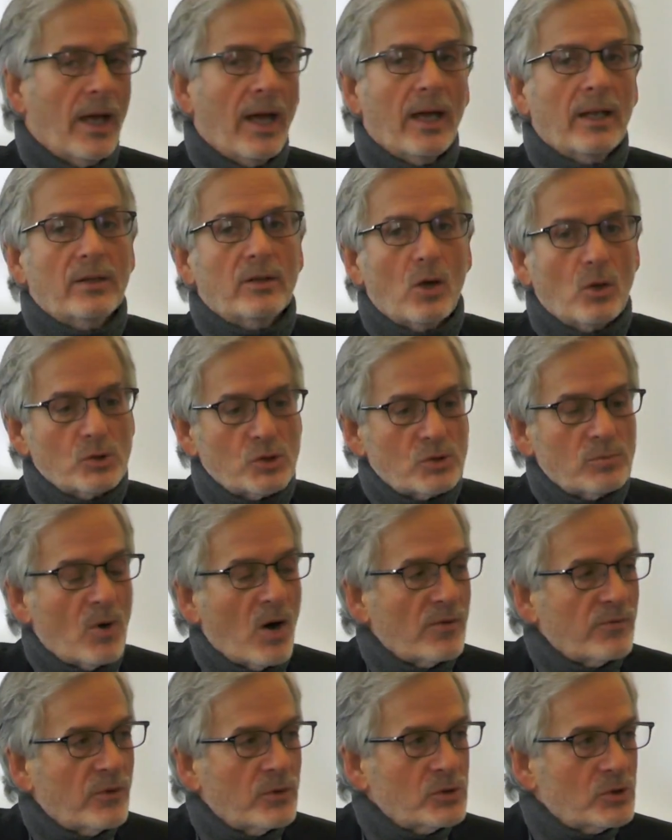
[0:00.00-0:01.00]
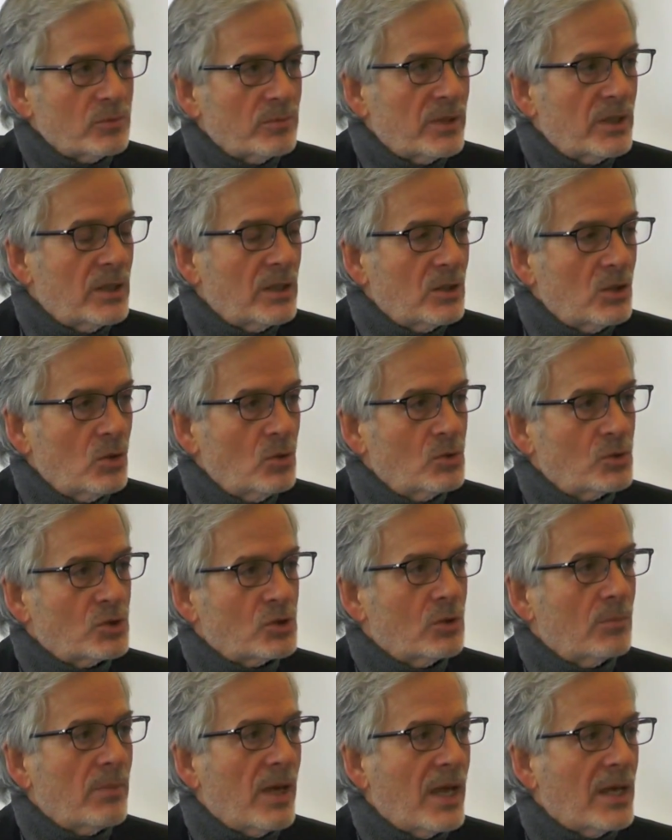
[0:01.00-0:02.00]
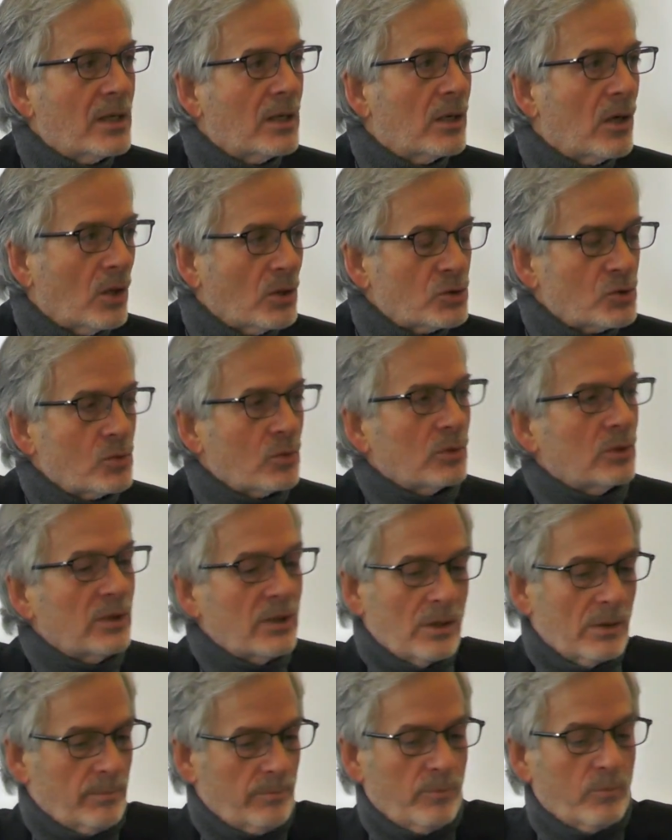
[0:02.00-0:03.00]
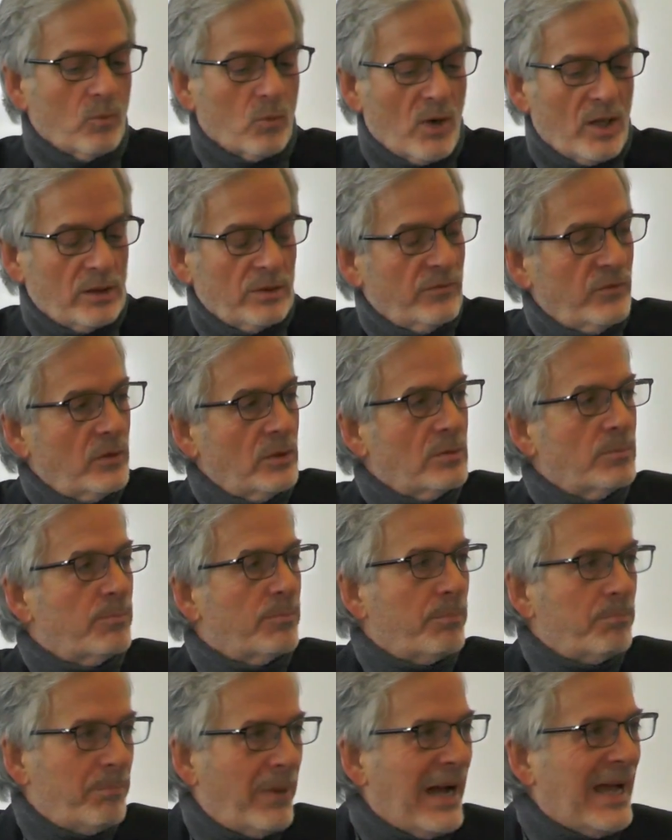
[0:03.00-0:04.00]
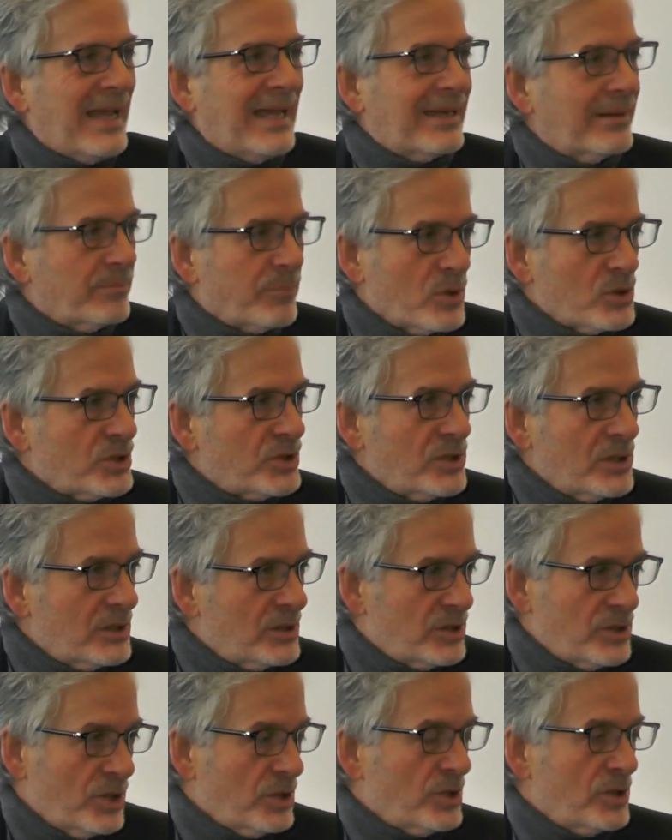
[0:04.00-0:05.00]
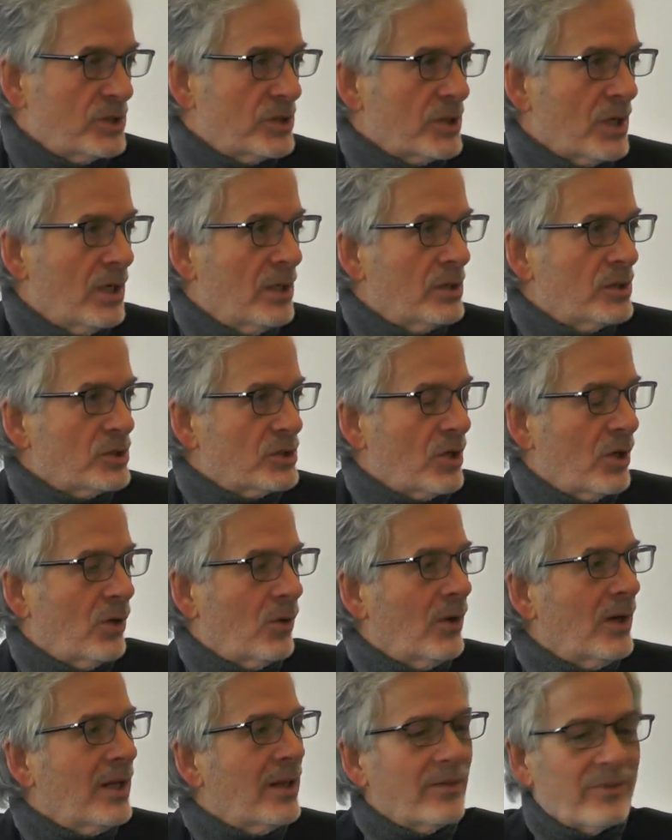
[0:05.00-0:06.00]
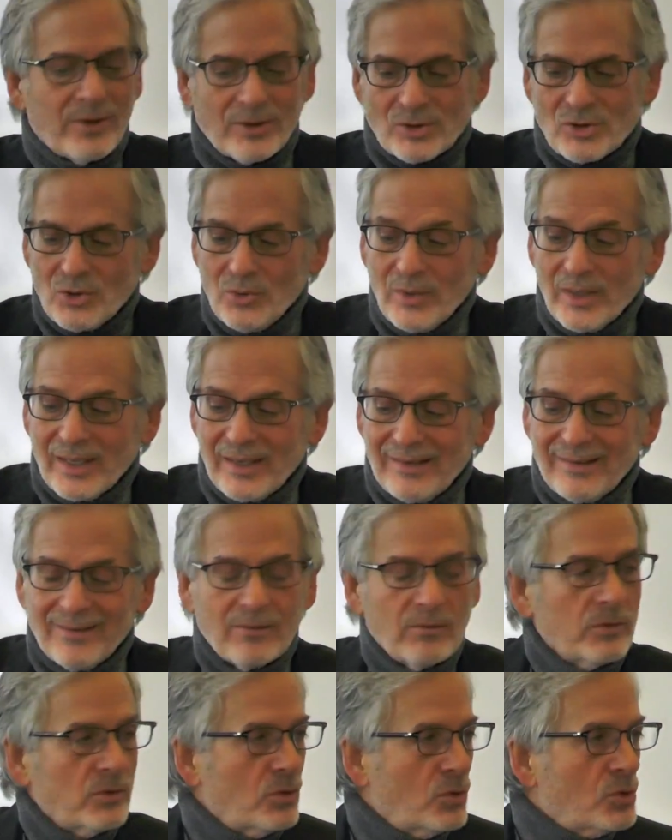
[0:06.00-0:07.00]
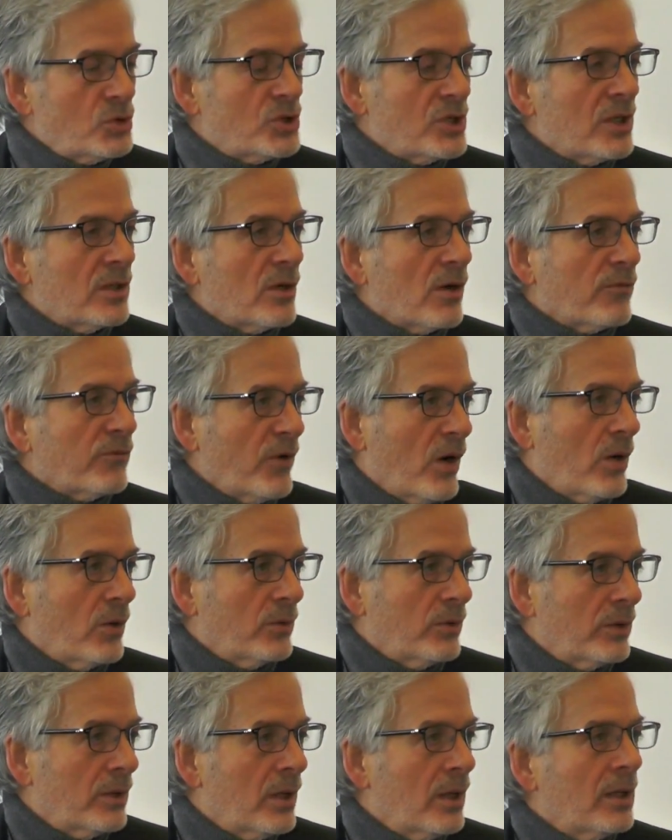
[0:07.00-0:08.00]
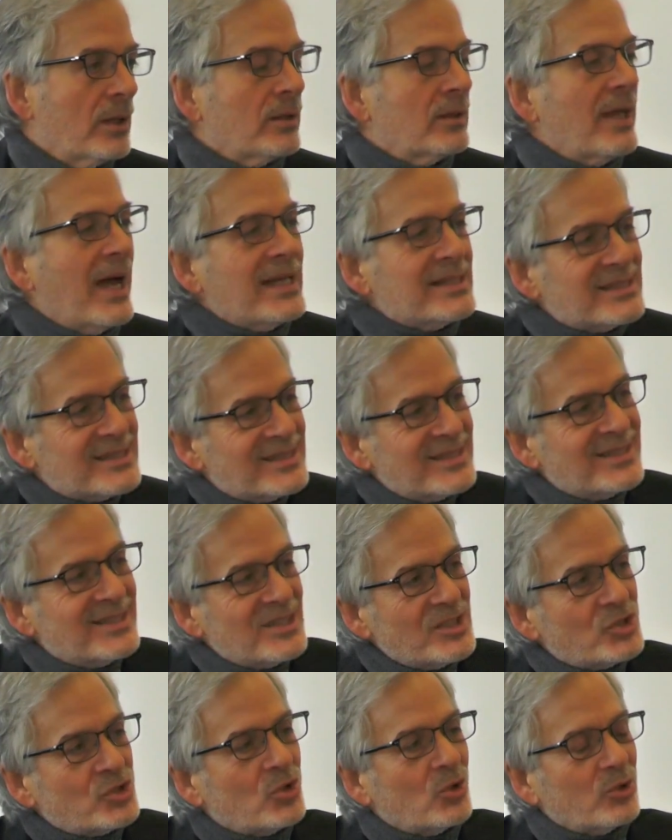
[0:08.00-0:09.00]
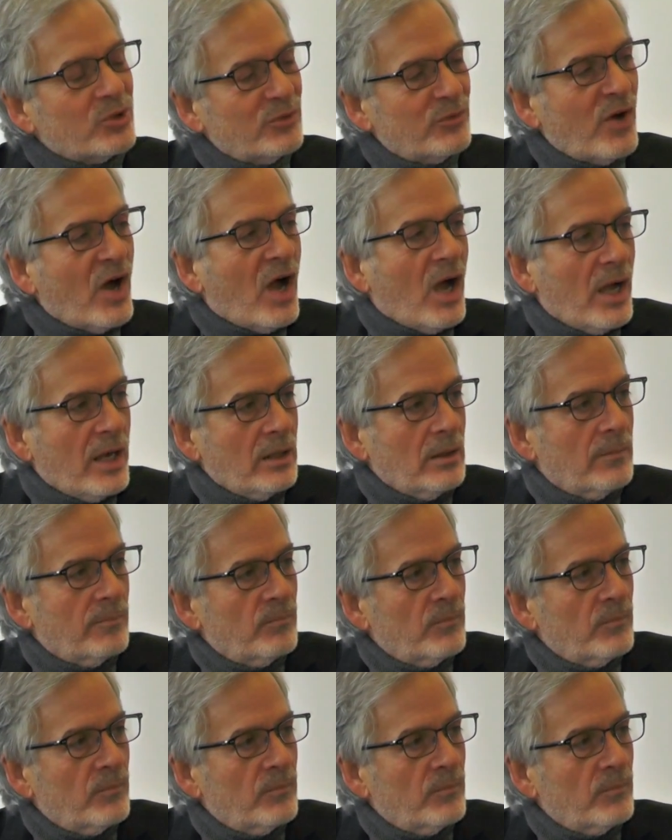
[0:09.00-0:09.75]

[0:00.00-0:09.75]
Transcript: And those smartphones are being used to make culturally relevant buying and purchasing decisions. So they're doing it using their phone. That's the digital divide.